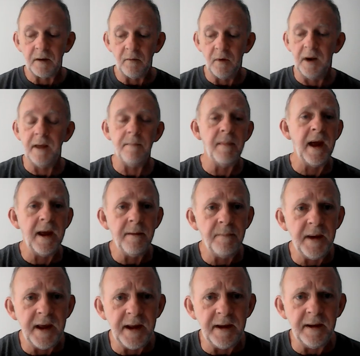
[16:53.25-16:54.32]
Well, it may
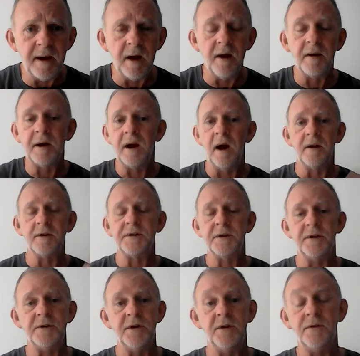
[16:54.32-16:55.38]
be
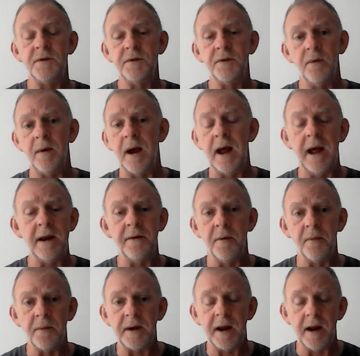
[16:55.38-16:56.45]
unconstitutional. I
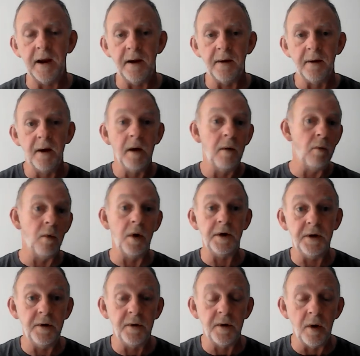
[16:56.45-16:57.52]
don't care. What are
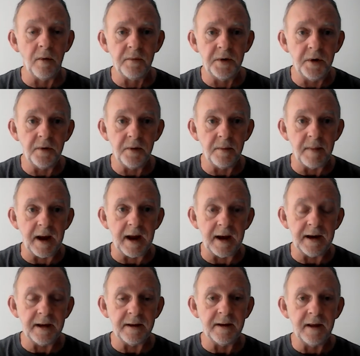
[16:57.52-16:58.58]
you going to do
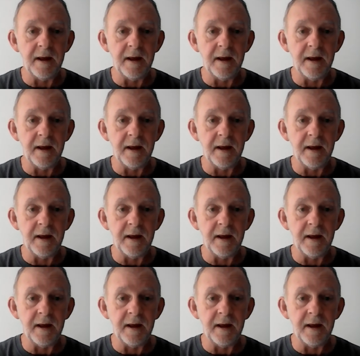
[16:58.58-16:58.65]
about it?